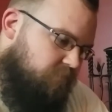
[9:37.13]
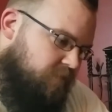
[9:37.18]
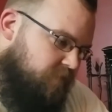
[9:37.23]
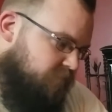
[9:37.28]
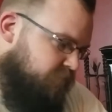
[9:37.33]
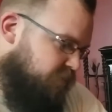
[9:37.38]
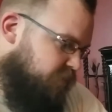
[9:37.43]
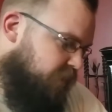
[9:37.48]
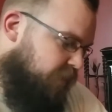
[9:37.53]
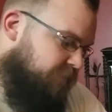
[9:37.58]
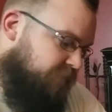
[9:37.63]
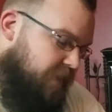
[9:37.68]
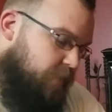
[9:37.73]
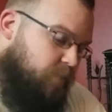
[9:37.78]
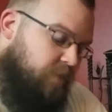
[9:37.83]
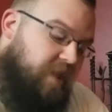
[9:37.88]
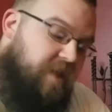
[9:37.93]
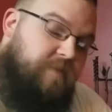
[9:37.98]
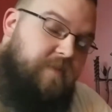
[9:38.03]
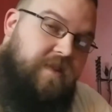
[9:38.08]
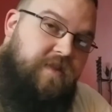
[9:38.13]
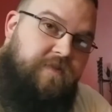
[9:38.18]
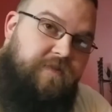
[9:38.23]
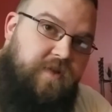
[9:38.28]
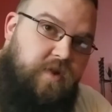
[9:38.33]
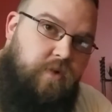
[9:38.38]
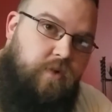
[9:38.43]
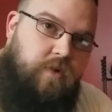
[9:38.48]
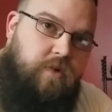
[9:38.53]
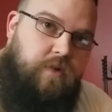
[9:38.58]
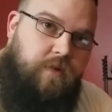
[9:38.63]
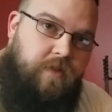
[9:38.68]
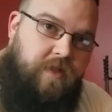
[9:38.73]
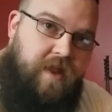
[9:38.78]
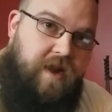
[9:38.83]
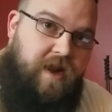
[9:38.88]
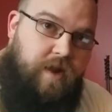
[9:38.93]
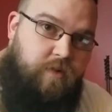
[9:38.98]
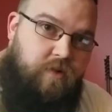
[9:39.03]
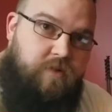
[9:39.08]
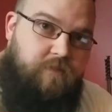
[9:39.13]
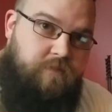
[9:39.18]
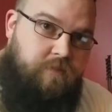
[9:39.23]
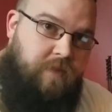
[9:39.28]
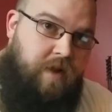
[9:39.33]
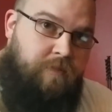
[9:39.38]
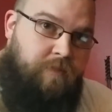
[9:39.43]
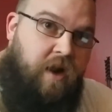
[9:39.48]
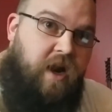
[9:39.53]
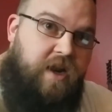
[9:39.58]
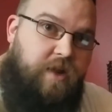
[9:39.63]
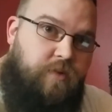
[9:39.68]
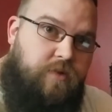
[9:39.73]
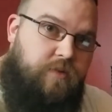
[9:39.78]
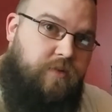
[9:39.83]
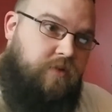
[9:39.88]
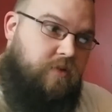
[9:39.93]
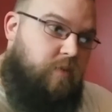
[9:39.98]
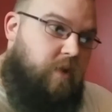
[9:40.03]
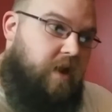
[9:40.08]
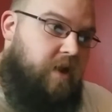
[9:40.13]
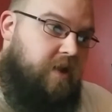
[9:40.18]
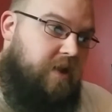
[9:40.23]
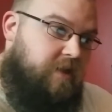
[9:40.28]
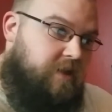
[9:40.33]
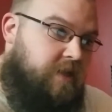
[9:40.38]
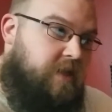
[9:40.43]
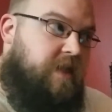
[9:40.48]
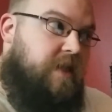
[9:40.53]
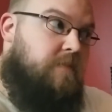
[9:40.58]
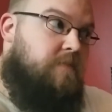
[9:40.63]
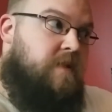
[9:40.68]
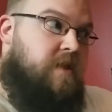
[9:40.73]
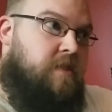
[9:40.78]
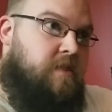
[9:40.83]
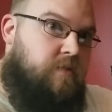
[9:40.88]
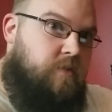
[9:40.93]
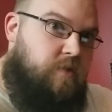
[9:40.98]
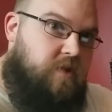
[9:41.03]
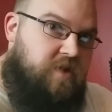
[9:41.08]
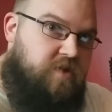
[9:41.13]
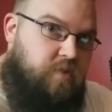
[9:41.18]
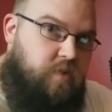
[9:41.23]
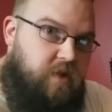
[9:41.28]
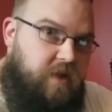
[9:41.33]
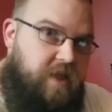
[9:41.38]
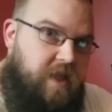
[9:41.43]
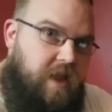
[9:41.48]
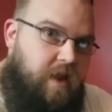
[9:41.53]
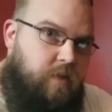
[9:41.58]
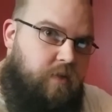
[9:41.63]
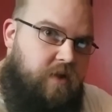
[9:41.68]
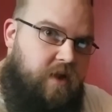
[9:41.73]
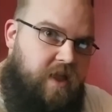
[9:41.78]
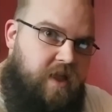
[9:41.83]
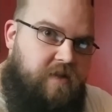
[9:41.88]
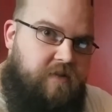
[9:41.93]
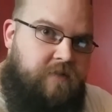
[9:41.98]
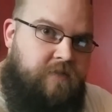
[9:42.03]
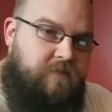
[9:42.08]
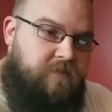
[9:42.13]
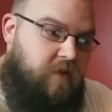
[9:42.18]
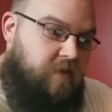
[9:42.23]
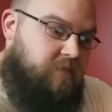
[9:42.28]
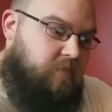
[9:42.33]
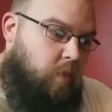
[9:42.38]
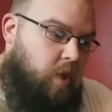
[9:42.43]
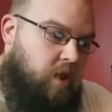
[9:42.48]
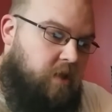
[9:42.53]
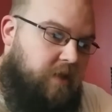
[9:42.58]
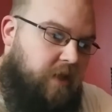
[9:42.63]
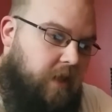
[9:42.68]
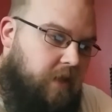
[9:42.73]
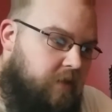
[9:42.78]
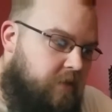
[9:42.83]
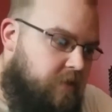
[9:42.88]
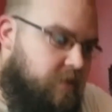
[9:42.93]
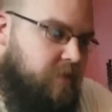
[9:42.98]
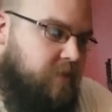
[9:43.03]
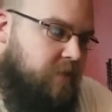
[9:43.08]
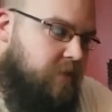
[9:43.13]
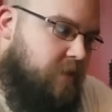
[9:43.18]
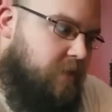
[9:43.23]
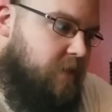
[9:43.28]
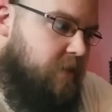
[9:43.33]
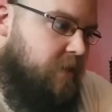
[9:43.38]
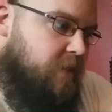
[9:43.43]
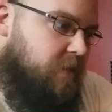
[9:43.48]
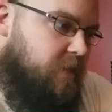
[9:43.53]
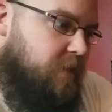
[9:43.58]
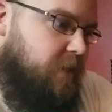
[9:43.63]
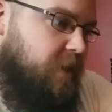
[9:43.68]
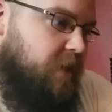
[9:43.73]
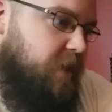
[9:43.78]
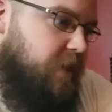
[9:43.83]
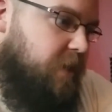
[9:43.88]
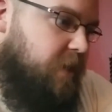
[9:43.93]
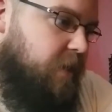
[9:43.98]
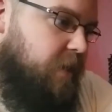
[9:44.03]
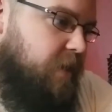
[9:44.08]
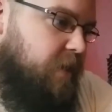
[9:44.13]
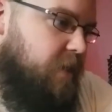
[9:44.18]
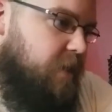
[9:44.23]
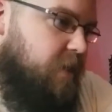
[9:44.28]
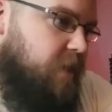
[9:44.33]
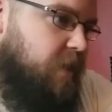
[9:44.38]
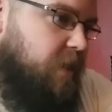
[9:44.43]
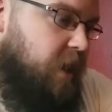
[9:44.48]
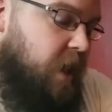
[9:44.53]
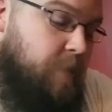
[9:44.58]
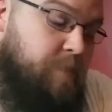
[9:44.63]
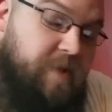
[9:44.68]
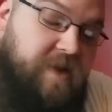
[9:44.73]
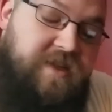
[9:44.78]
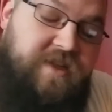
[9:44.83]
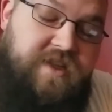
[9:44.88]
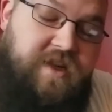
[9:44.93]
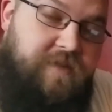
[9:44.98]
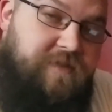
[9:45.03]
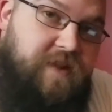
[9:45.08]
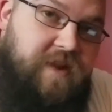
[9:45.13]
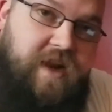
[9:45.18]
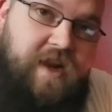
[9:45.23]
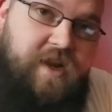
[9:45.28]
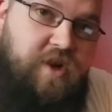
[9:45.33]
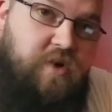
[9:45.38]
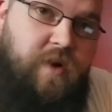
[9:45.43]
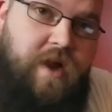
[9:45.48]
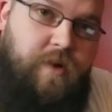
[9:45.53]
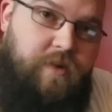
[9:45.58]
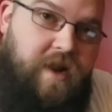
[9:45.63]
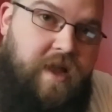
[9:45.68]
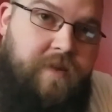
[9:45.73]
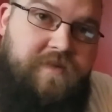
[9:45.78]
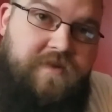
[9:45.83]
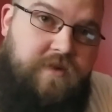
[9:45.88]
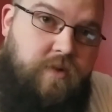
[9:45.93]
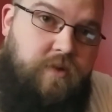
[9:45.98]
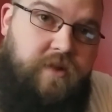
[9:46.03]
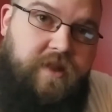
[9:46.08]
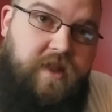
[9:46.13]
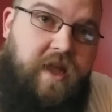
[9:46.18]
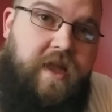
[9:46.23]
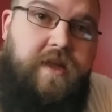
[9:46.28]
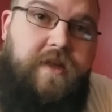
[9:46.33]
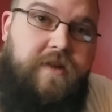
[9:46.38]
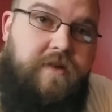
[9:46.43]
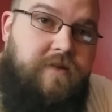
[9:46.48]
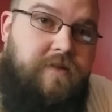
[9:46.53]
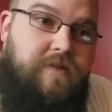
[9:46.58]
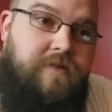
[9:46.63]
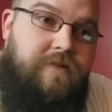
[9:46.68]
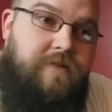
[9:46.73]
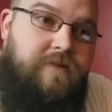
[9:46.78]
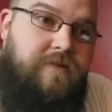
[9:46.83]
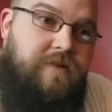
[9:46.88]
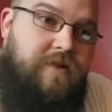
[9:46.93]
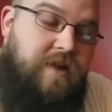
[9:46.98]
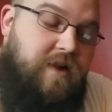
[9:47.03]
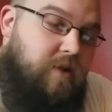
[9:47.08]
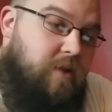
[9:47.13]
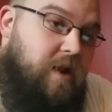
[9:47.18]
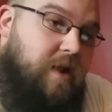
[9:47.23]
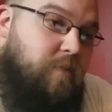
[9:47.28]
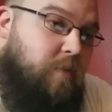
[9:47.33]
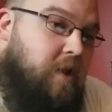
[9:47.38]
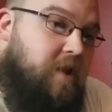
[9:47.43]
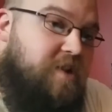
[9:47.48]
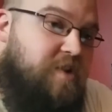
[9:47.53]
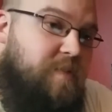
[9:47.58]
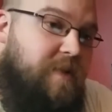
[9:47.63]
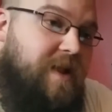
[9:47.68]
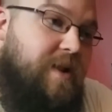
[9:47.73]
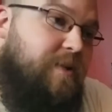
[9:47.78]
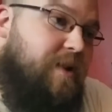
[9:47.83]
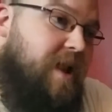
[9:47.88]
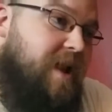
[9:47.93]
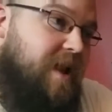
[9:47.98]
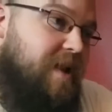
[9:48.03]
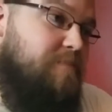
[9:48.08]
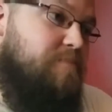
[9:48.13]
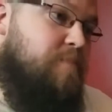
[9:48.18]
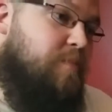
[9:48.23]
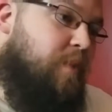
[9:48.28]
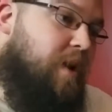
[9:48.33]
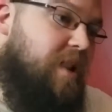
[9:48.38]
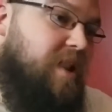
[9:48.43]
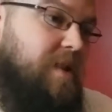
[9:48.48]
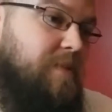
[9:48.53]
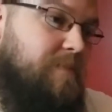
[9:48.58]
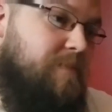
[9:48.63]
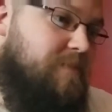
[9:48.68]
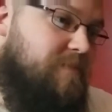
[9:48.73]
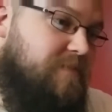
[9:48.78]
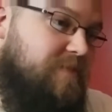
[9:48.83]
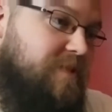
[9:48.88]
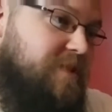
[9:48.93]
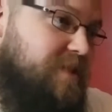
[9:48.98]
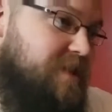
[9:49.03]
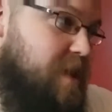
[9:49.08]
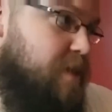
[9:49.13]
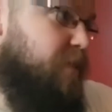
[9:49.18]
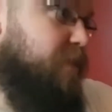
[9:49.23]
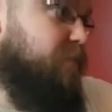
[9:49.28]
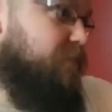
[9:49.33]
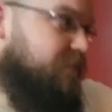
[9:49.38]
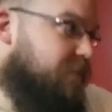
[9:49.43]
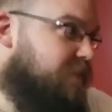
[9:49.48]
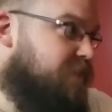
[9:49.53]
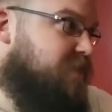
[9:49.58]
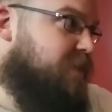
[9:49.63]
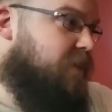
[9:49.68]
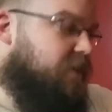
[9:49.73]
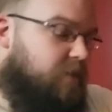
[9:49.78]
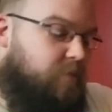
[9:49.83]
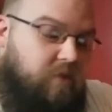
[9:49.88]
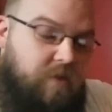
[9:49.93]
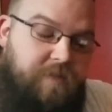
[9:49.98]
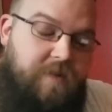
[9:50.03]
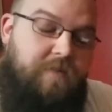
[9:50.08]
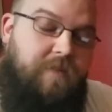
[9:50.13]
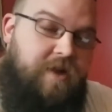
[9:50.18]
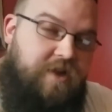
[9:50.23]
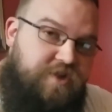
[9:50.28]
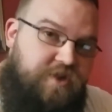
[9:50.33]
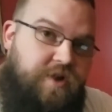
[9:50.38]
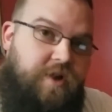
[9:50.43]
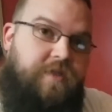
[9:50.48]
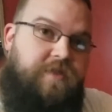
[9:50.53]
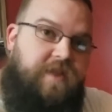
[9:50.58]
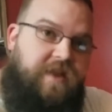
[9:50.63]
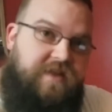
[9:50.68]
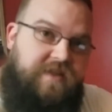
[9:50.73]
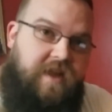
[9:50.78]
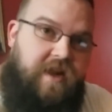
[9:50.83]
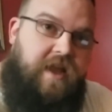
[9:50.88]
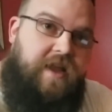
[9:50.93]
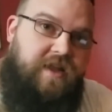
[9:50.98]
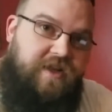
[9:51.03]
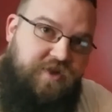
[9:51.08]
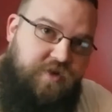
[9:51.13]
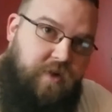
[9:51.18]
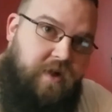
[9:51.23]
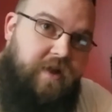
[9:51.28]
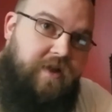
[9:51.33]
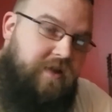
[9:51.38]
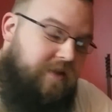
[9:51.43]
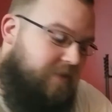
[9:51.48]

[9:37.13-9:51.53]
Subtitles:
Stuff that would give me the fuel that my body would require to get me through a 20-hour day of walking. I picked stuff that I knew I would absolutely like. I want to be able to, while I'm dealing with this suck, I want to be munching on things that I enjoy.